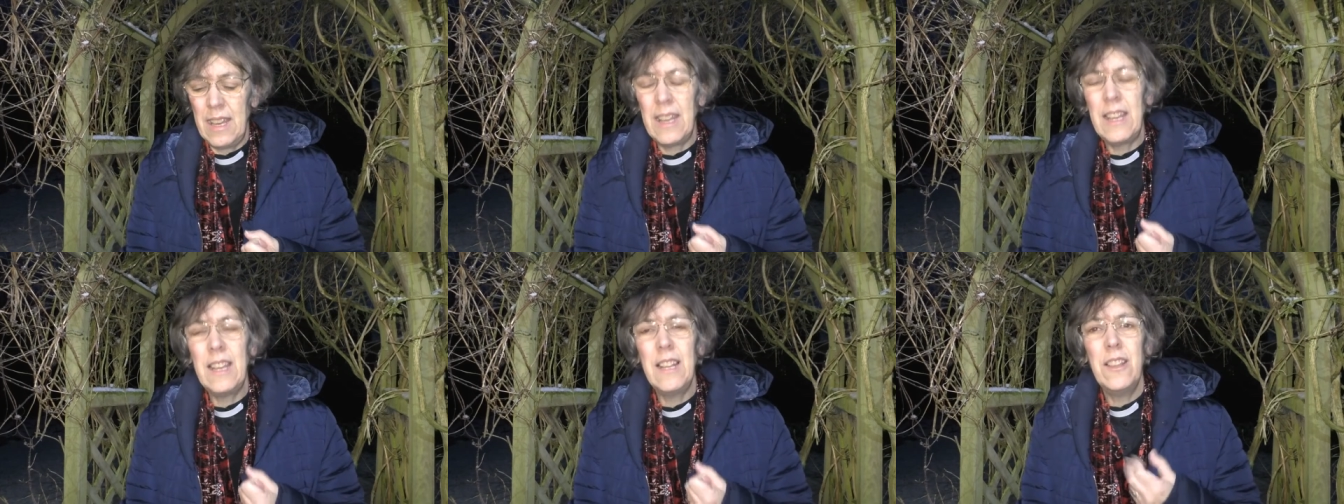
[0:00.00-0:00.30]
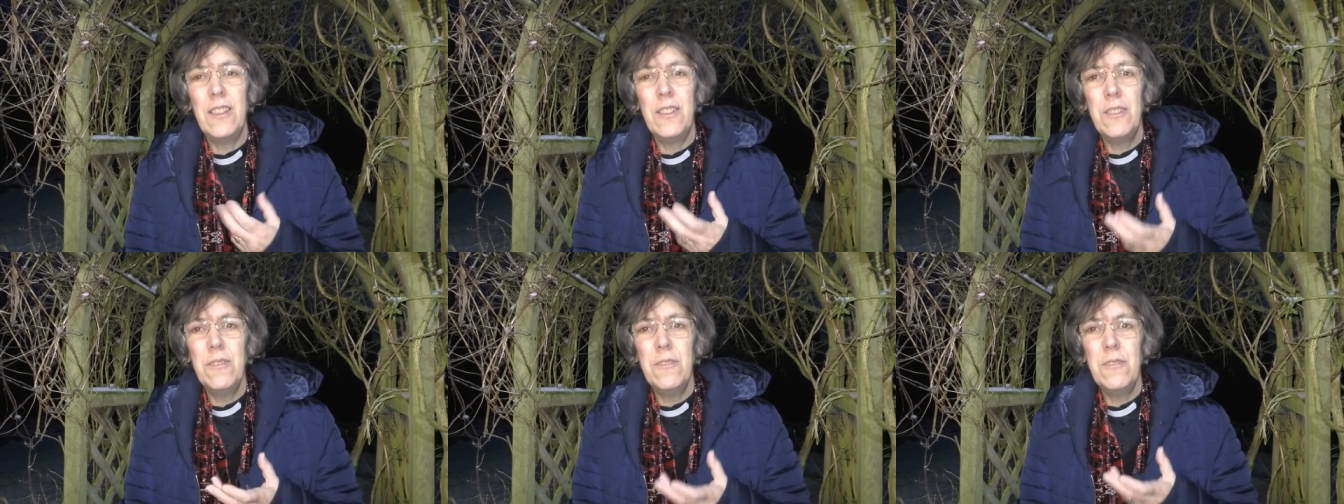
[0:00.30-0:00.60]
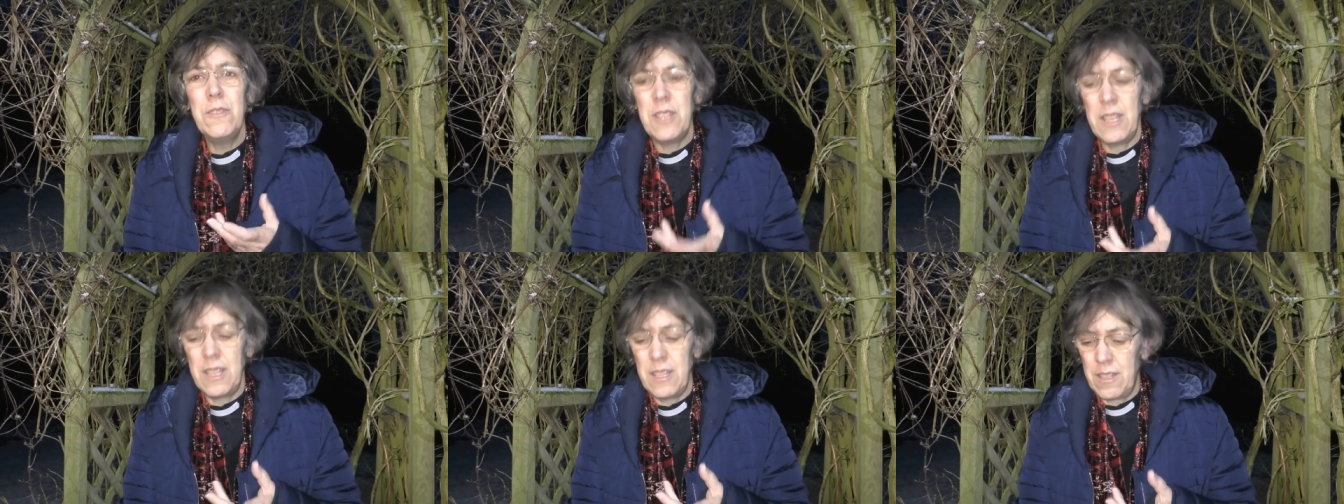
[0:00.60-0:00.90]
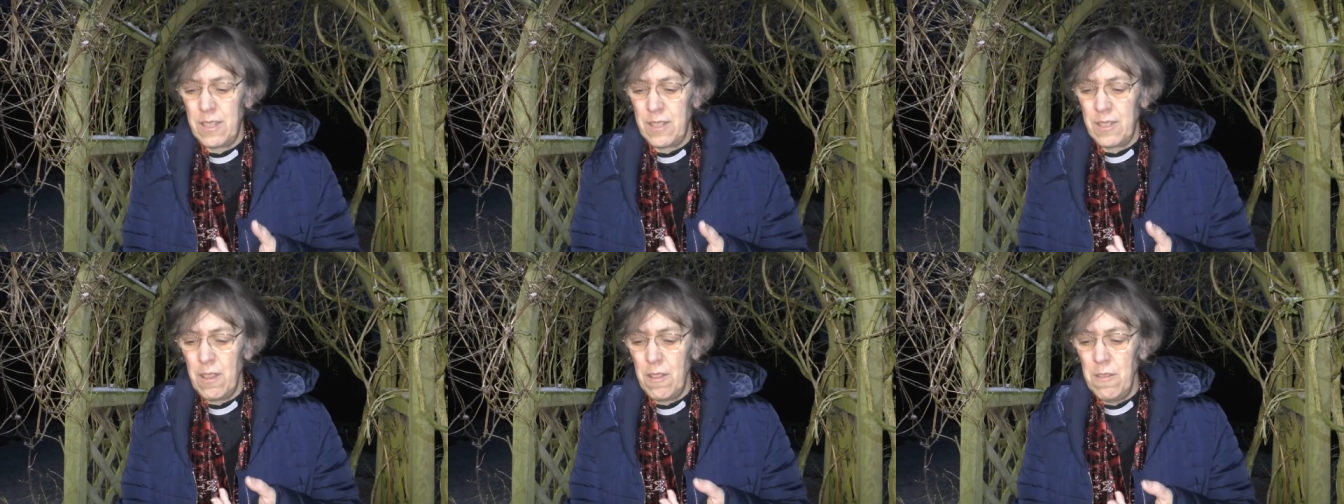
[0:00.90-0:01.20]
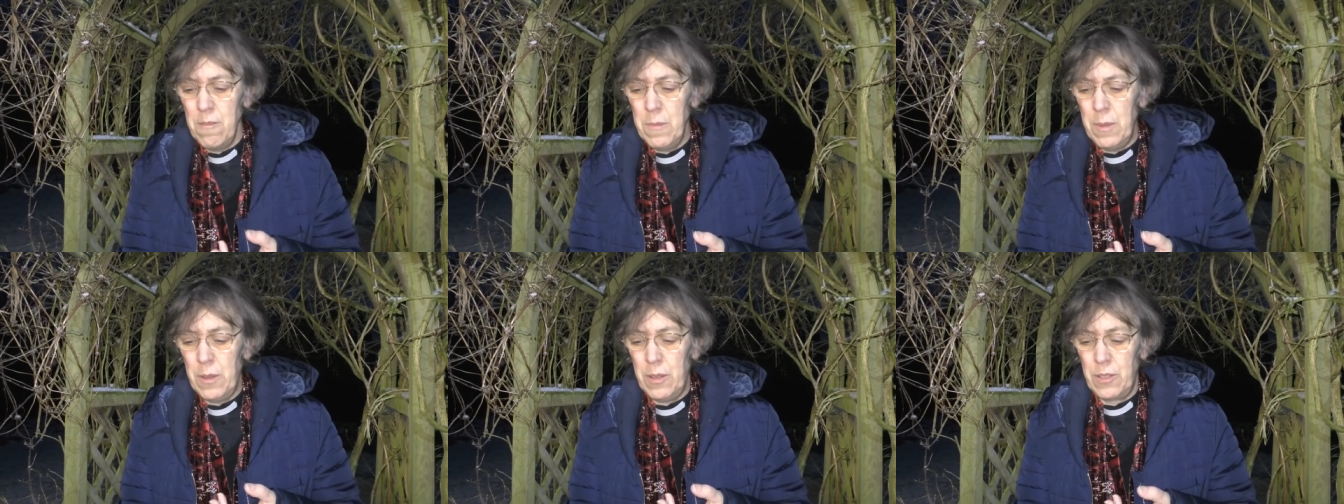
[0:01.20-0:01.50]
He loses
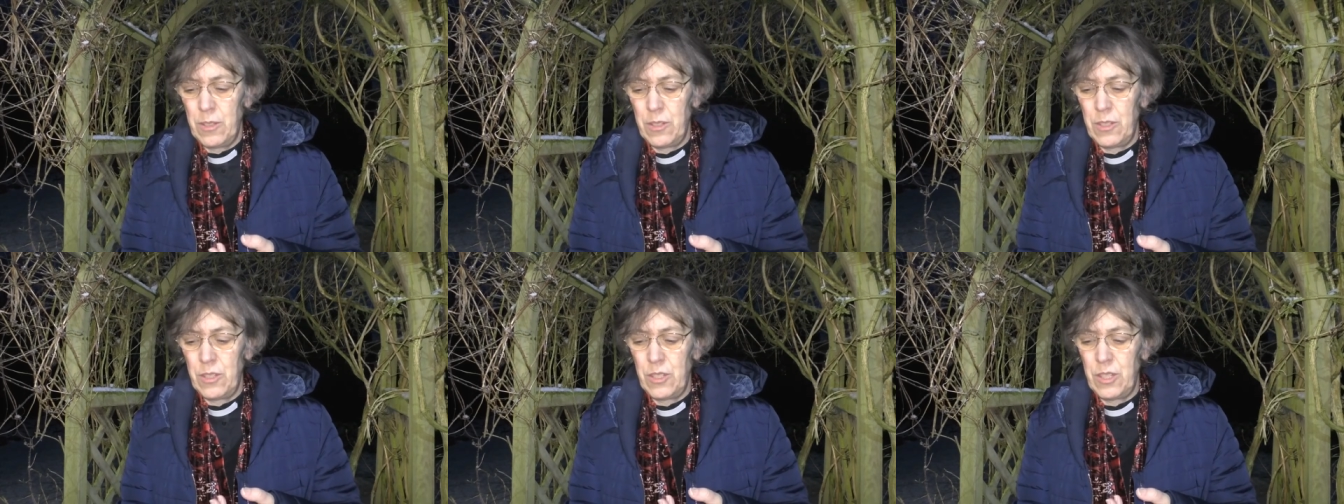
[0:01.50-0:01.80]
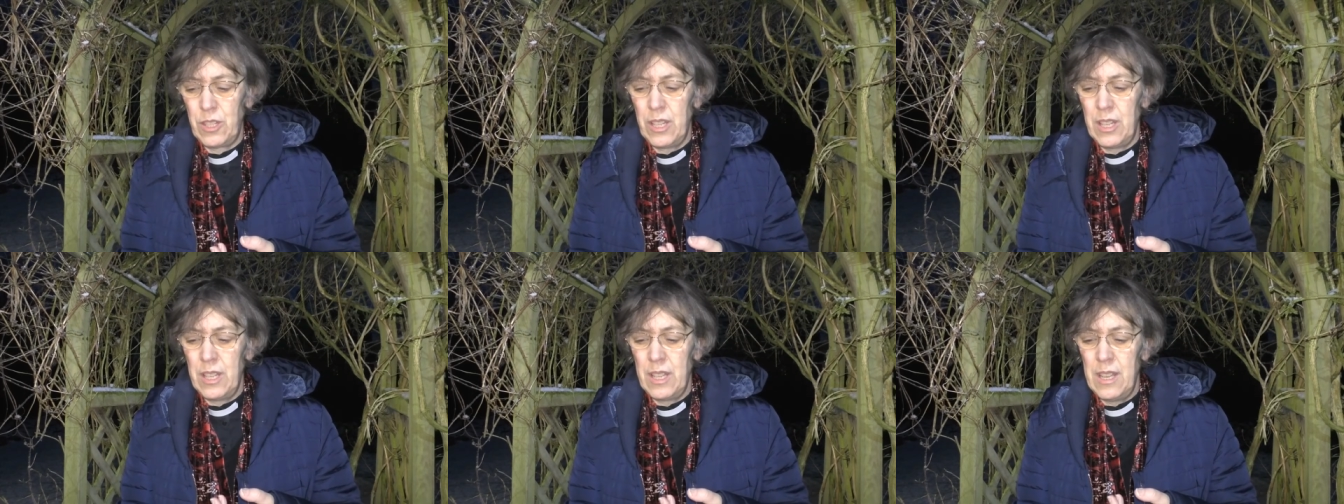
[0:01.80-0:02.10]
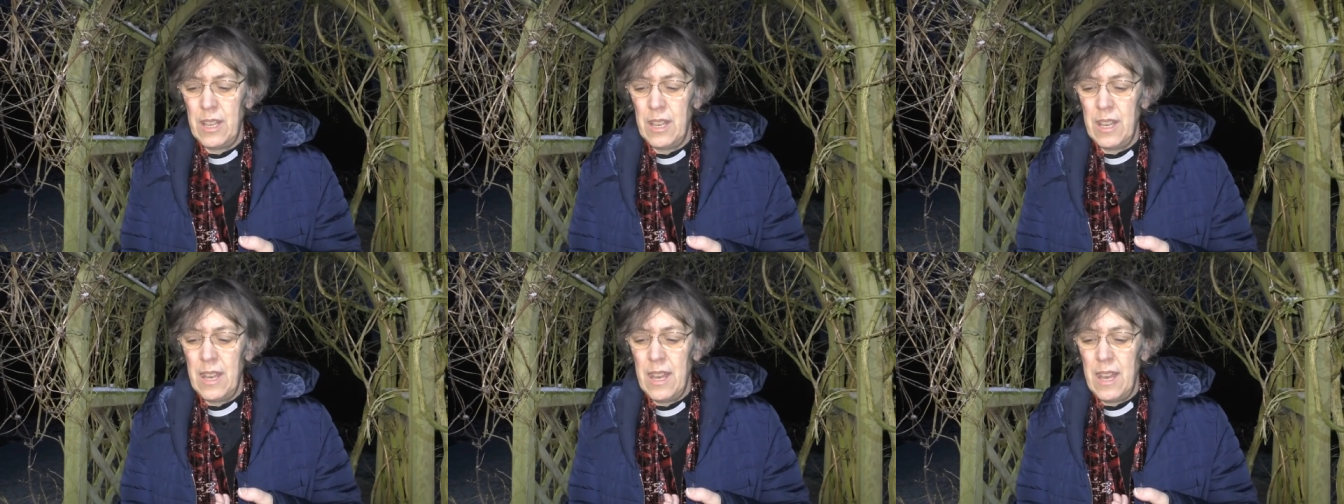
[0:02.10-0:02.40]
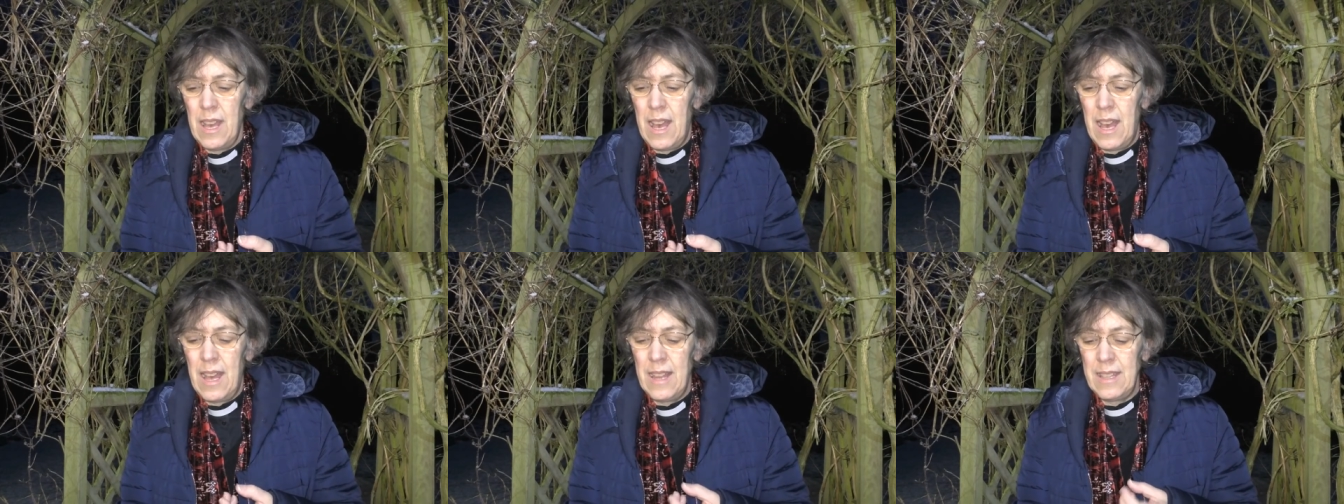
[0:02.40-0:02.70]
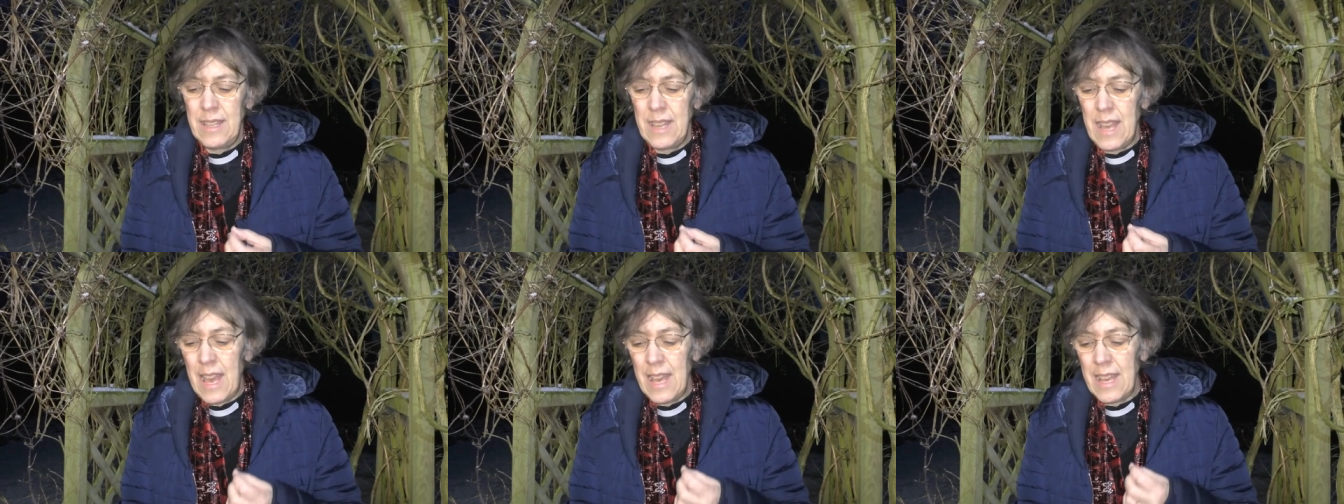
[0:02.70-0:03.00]
so much,
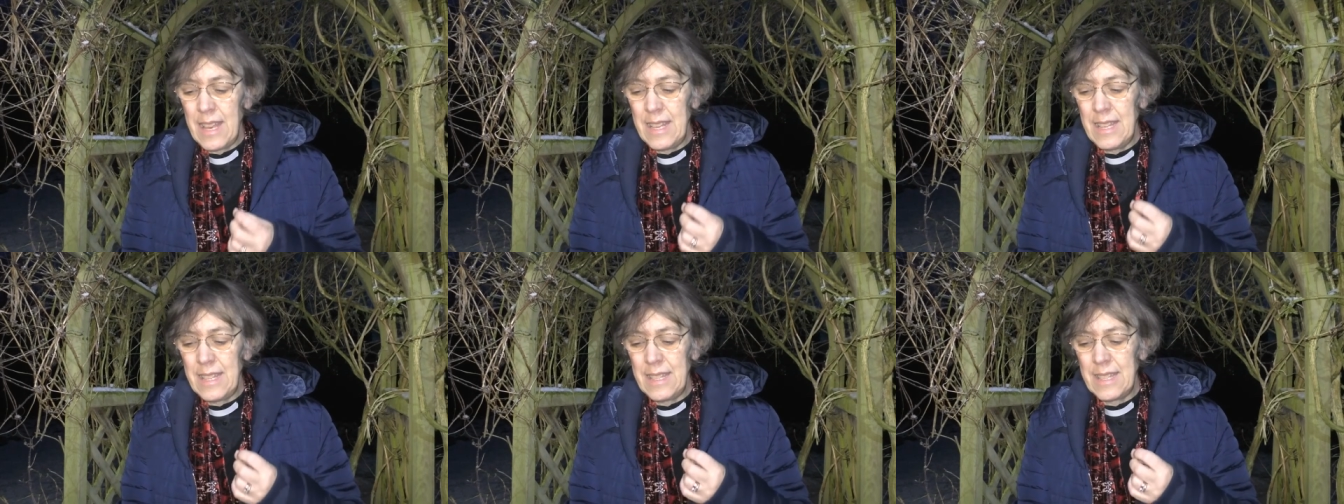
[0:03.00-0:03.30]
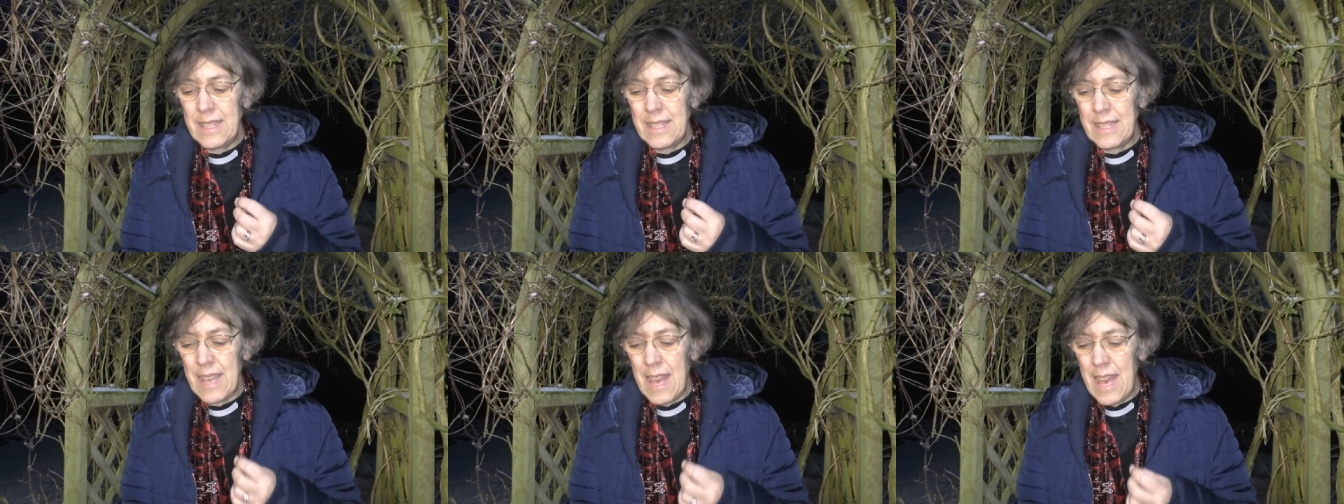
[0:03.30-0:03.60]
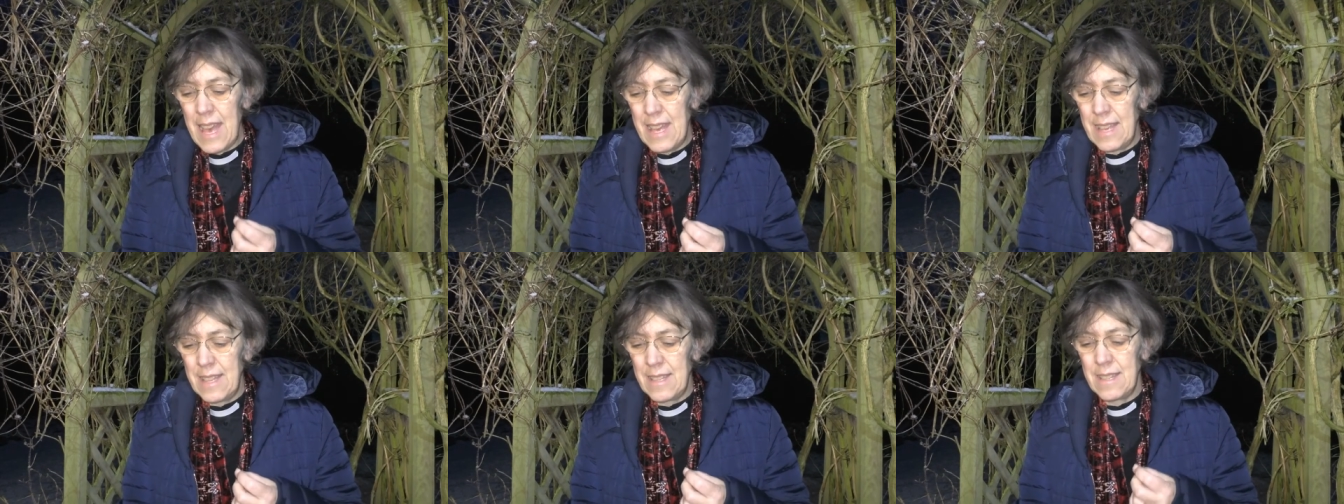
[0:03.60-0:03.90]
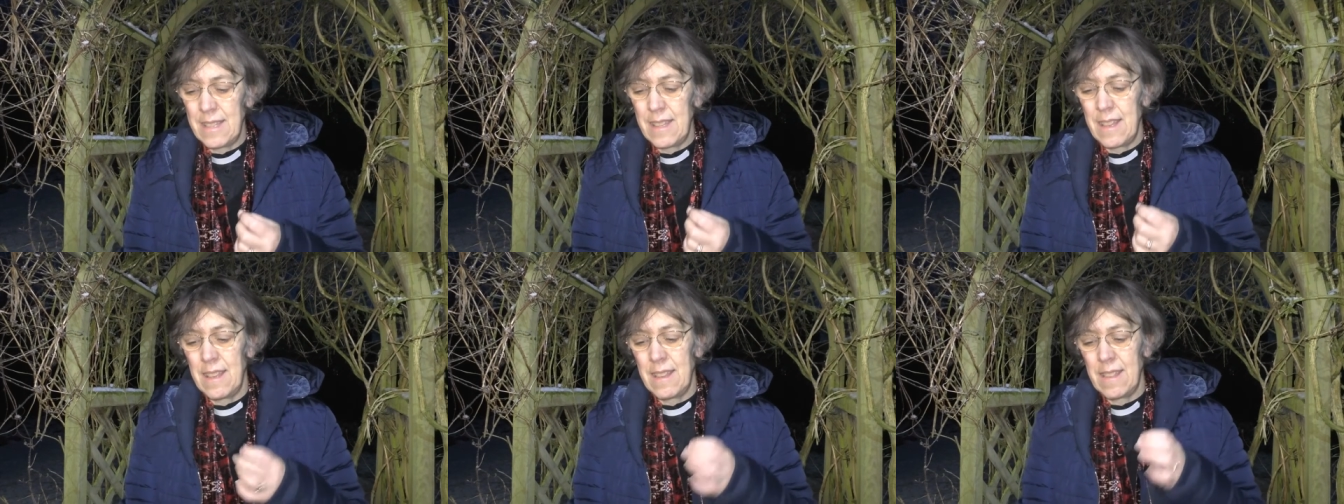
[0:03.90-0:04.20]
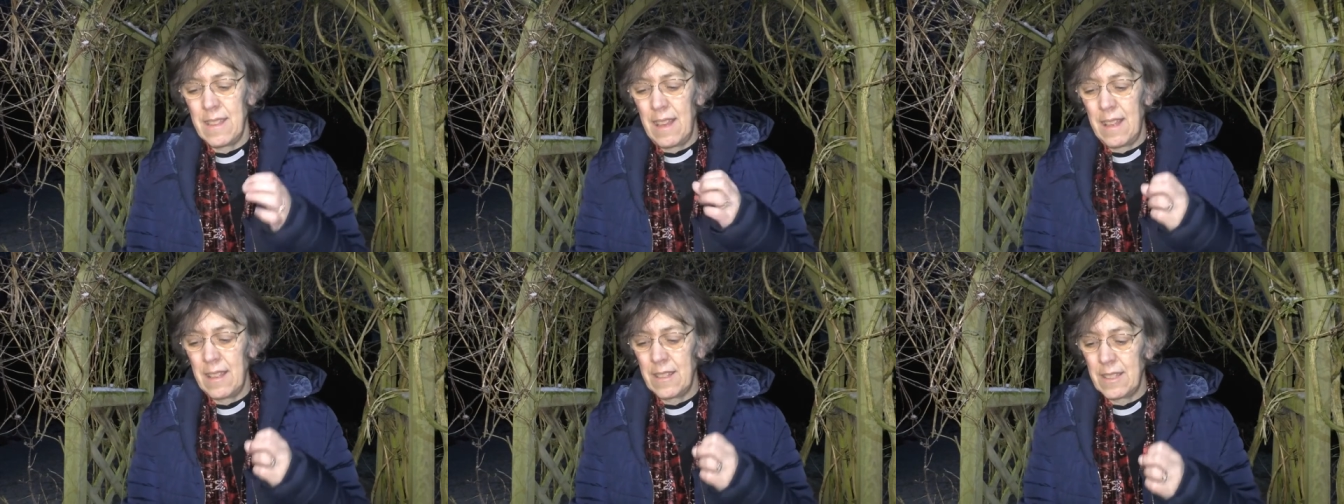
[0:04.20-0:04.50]
and yet he says
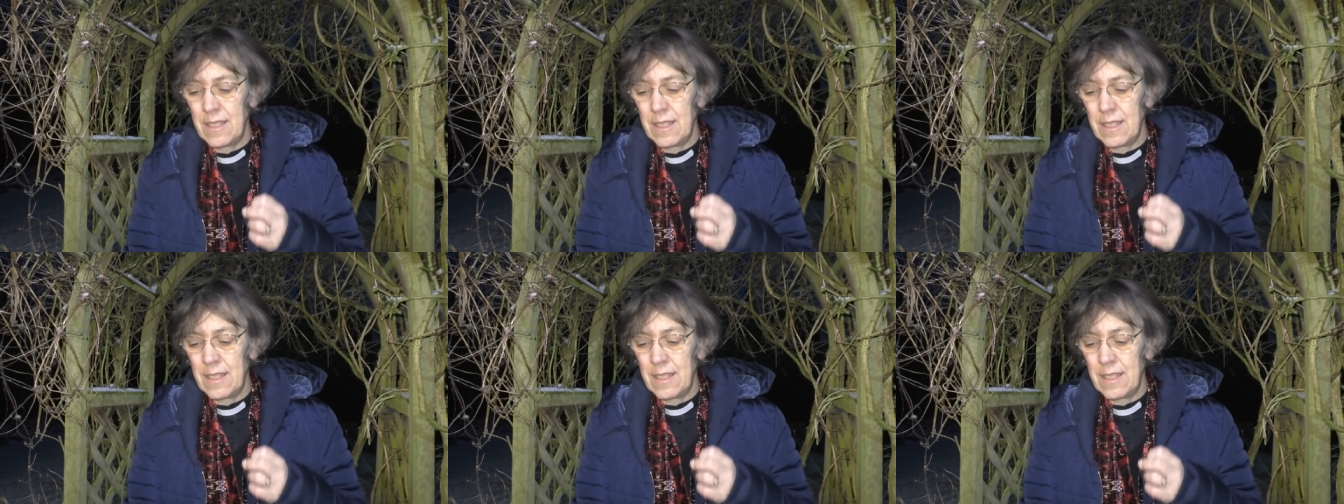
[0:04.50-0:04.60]
that